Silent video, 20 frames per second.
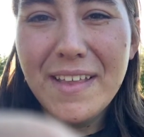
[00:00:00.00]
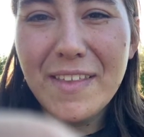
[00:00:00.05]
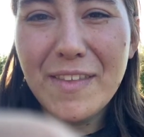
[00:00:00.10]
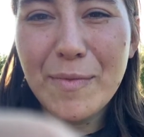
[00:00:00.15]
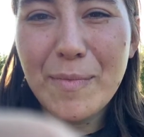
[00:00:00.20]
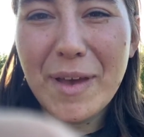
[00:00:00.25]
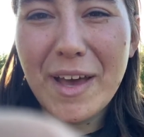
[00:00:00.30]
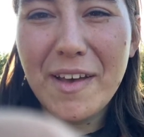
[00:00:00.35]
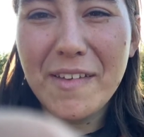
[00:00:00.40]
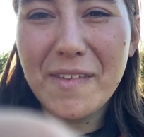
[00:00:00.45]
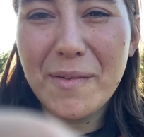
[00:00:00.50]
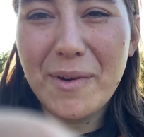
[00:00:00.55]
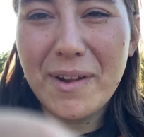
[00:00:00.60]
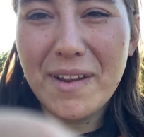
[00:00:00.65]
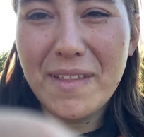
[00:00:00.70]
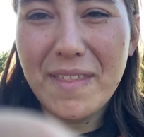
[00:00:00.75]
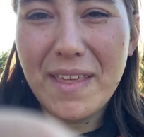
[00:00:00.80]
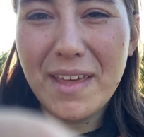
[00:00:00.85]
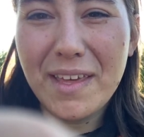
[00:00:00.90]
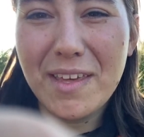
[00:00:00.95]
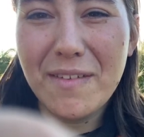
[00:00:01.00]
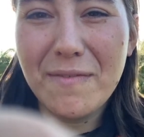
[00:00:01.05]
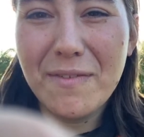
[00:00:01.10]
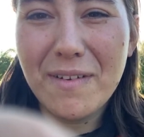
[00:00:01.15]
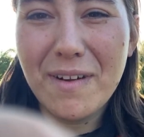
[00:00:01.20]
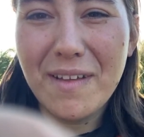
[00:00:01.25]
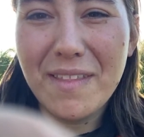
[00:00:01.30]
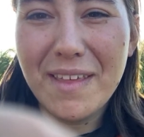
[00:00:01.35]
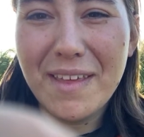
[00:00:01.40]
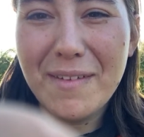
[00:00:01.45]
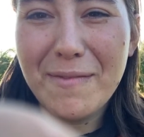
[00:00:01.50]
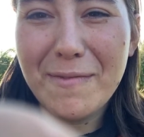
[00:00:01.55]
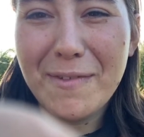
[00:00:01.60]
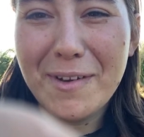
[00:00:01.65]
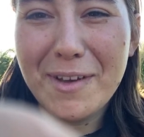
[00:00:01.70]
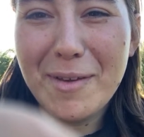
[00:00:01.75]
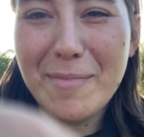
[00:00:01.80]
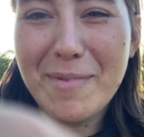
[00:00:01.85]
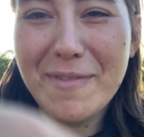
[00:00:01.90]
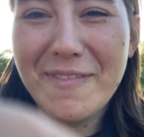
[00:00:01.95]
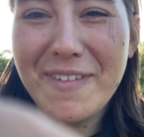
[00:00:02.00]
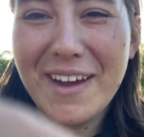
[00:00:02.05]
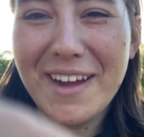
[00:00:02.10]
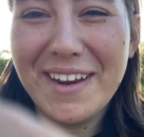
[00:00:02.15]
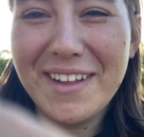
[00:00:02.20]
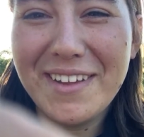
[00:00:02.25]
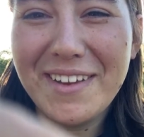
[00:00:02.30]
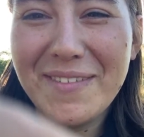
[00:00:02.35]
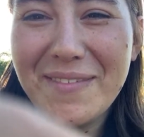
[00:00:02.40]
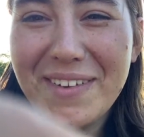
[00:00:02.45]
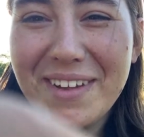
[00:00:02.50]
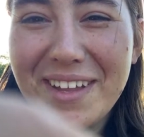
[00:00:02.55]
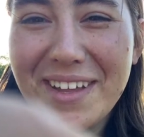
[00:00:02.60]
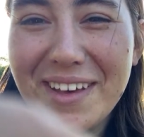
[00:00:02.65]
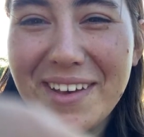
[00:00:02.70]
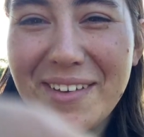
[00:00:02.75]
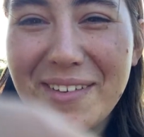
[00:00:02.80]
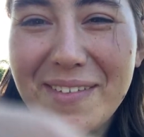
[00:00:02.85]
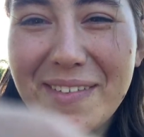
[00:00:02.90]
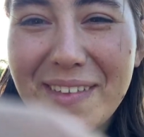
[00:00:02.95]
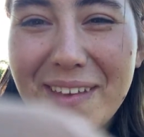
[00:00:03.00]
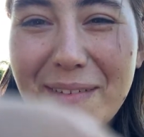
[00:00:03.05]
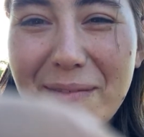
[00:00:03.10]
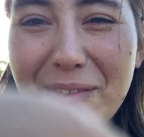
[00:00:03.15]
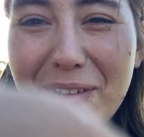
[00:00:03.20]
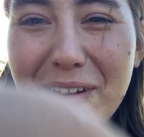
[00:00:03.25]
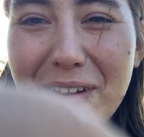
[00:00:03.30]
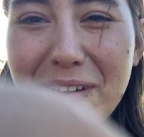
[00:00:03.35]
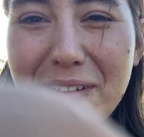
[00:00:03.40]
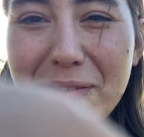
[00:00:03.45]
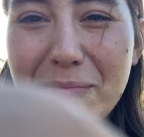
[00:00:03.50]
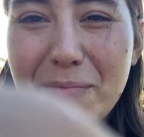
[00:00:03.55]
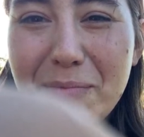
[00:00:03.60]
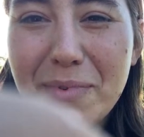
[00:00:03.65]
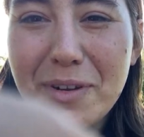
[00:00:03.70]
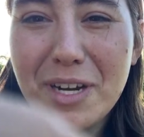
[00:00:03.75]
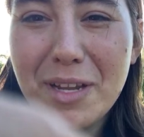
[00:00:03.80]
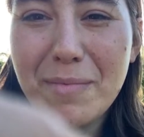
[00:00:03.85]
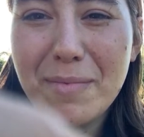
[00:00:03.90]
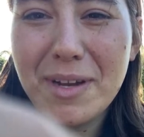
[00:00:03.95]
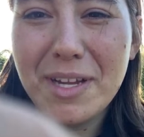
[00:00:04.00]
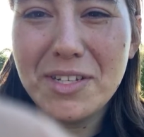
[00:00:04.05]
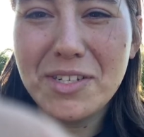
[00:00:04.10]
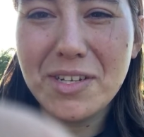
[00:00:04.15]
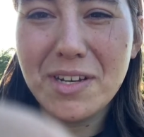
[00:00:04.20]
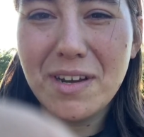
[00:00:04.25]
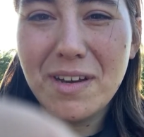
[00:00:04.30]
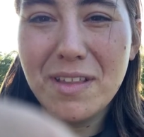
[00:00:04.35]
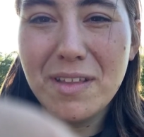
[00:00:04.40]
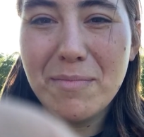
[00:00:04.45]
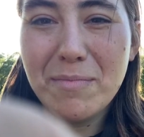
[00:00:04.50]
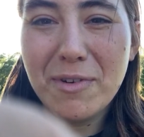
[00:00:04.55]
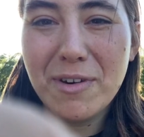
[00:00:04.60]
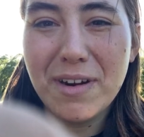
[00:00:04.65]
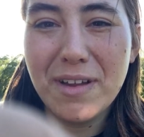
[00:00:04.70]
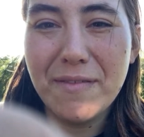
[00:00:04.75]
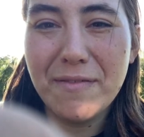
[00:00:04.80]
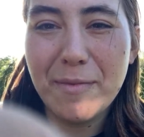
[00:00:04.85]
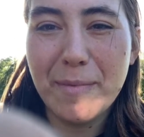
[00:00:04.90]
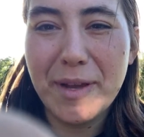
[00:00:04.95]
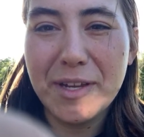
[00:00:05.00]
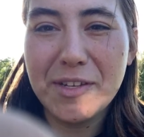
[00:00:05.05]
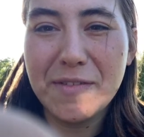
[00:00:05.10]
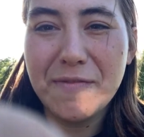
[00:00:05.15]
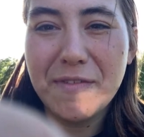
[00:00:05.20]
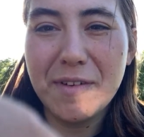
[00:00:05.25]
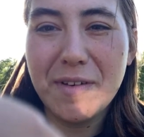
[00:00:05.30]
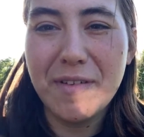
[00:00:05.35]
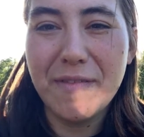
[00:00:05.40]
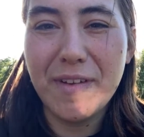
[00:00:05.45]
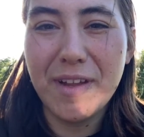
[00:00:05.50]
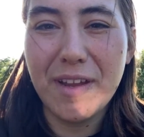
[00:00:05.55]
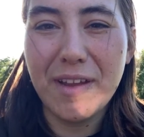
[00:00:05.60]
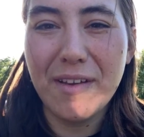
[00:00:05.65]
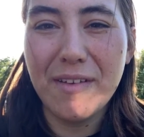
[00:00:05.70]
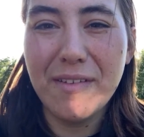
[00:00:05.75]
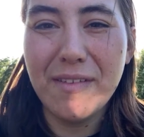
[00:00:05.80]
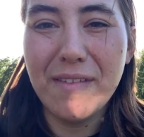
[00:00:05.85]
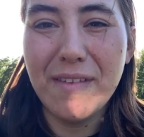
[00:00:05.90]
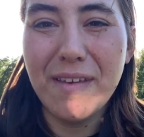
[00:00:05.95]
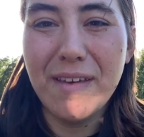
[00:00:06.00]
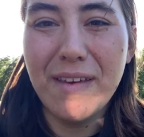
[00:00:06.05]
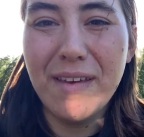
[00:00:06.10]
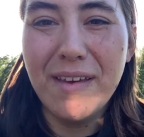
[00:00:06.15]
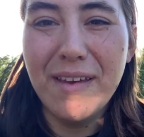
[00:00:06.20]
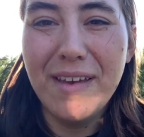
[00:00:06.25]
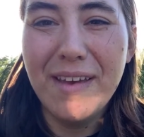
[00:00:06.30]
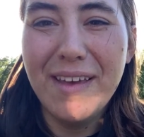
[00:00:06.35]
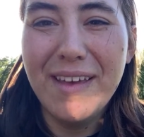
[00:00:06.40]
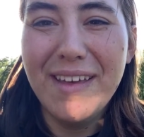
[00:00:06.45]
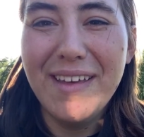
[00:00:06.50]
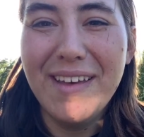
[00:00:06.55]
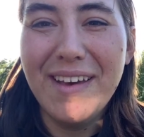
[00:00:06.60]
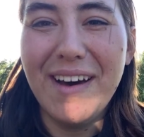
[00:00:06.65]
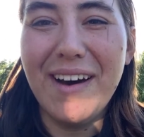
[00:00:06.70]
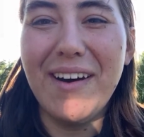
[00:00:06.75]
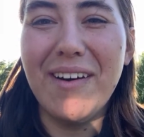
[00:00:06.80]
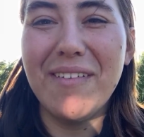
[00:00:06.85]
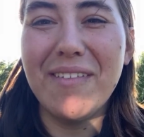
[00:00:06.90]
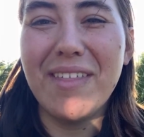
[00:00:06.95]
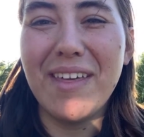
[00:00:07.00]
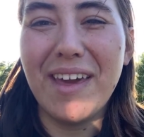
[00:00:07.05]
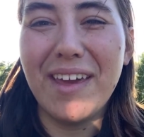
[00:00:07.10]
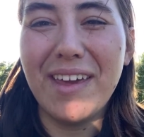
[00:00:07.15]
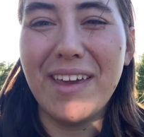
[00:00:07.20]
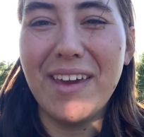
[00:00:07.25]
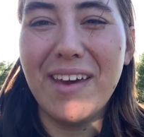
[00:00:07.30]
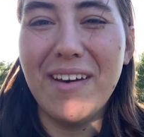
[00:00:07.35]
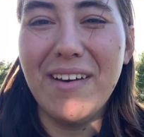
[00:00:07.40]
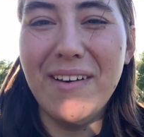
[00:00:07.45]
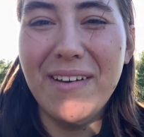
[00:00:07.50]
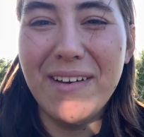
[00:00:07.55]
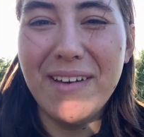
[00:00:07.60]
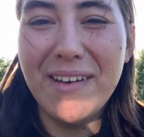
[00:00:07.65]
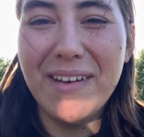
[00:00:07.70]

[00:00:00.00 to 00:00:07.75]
Smiles, I want to thank you for all the info you provide in your videos. I've learned pretty much all the important information from your videos. Oh, thank you.